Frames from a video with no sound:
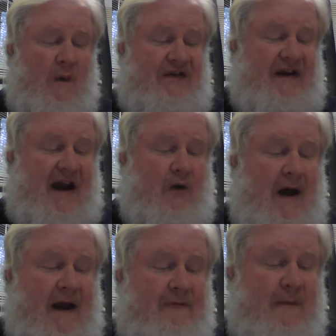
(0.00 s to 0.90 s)
We stayed
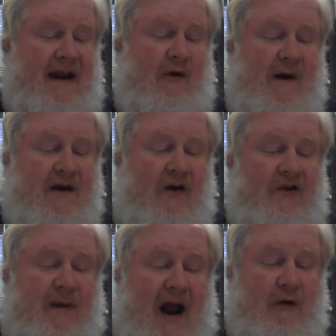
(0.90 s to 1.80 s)
away for many
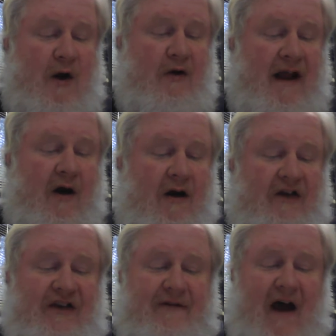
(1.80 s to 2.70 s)
winters, but I rode here
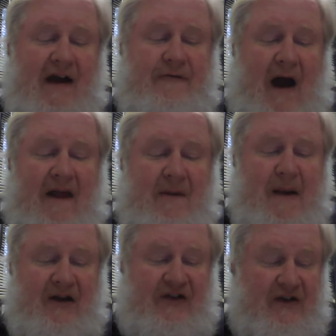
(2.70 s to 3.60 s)
to see if I could find the
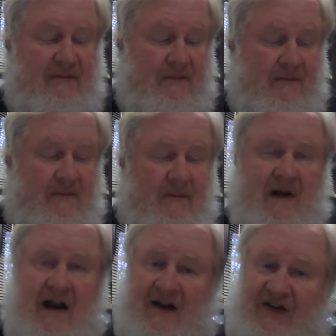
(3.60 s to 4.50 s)
medicine.
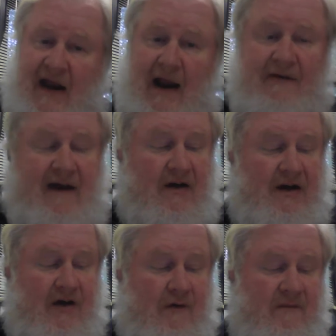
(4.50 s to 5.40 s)
Instead, I
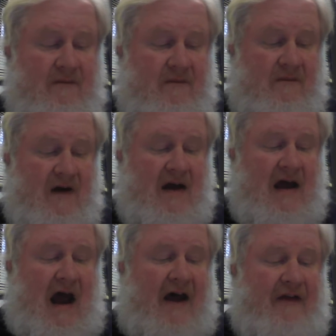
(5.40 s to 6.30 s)
found you.
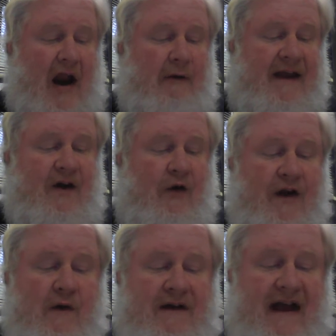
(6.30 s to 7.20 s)
I thought I would kill
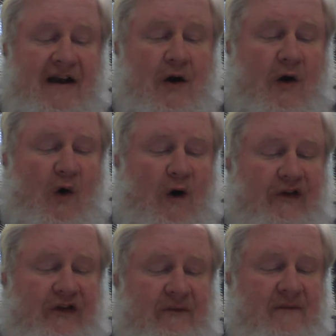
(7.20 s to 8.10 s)
you and take your
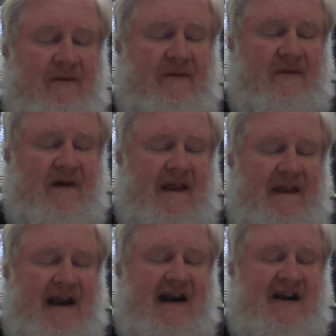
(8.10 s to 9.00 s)
horse."
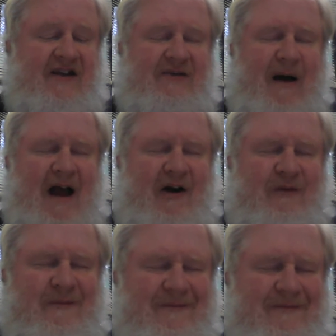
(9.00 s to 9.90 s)
The Indian smiled.